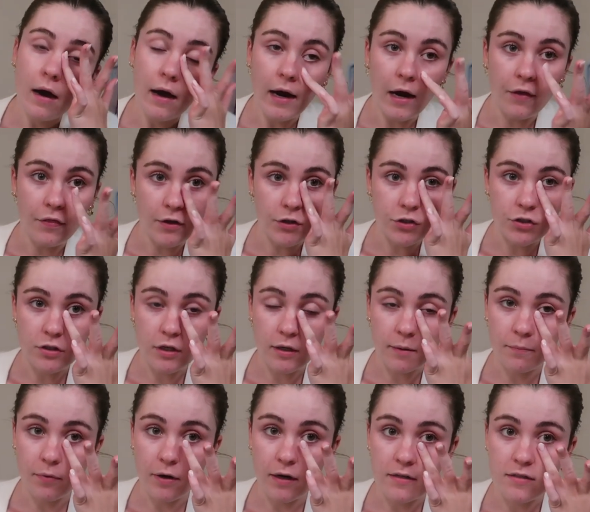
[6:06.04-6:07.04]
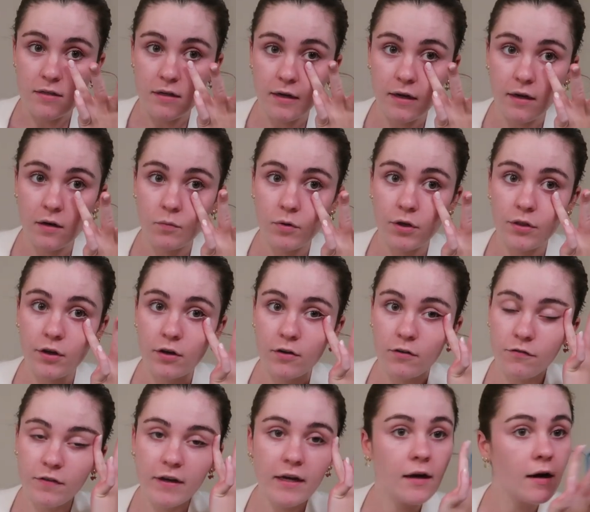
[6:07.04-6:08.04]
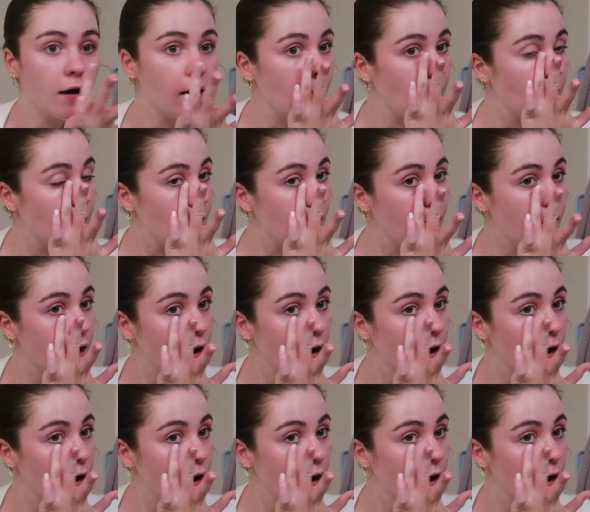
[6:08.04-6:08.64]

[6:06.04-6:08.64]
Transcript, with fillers: and then just like press it in with your finger.